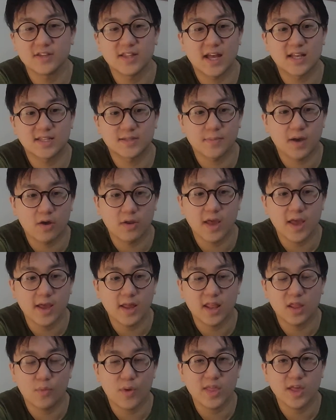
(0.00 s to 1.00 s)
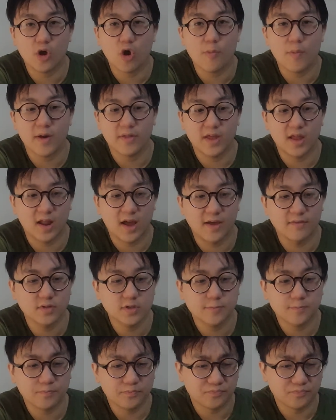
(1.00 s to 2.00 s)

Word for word: that's about it, and the way they go about their lives.